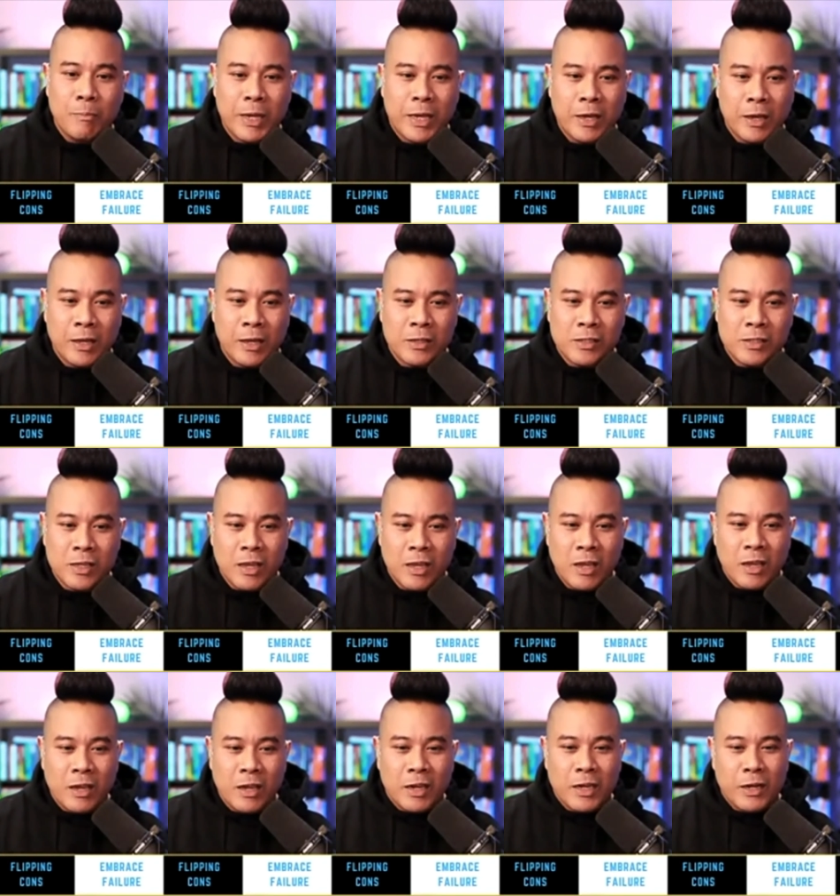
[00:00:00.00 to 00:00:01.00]
because
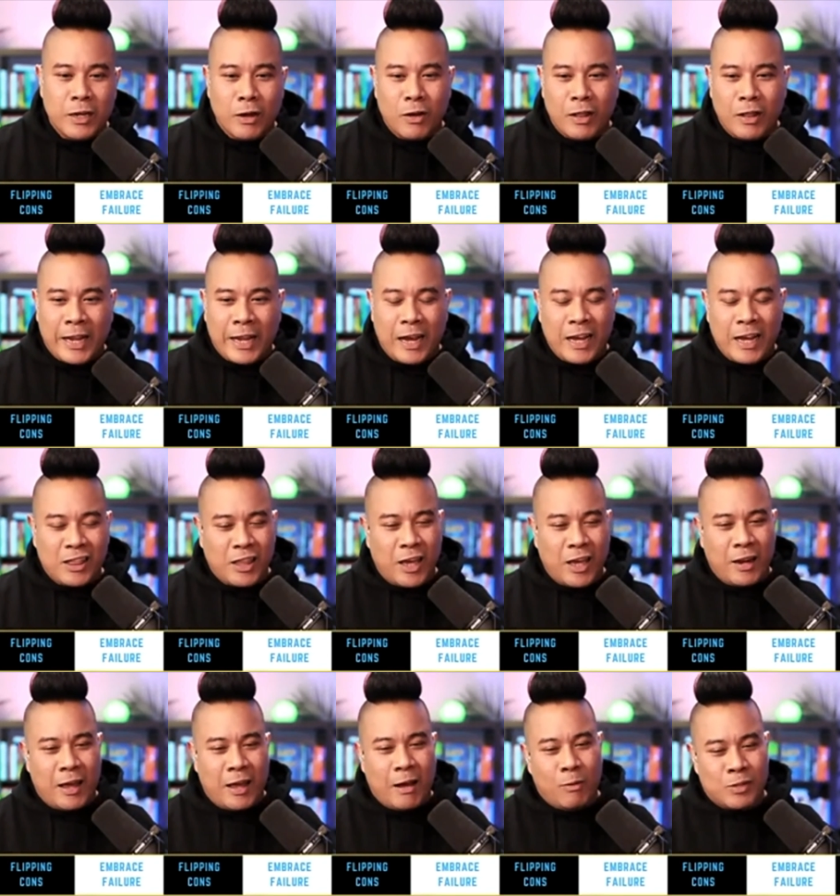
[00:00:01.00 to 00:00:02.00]
like I
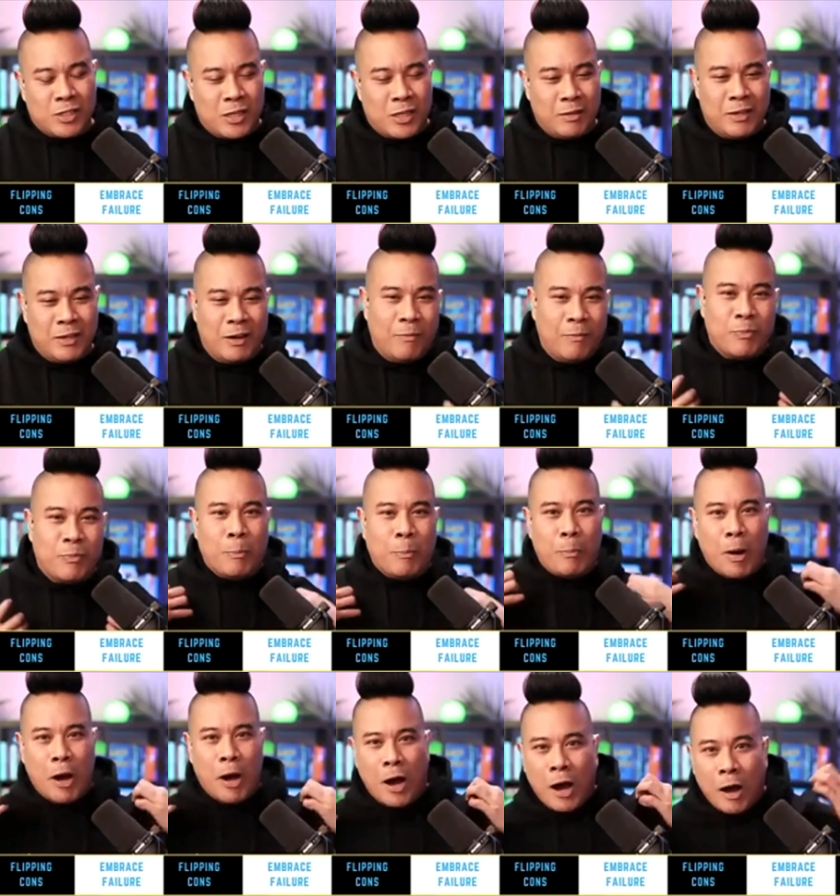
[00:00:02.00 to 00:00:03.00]
thought I was the
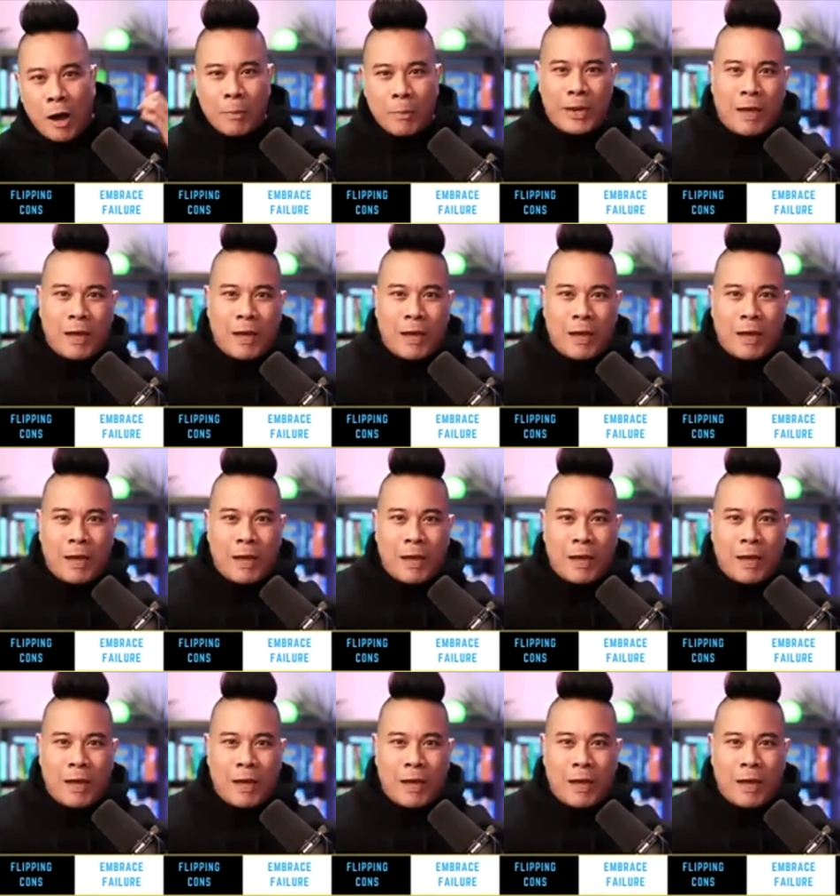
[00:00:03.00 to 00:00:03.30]
bomb,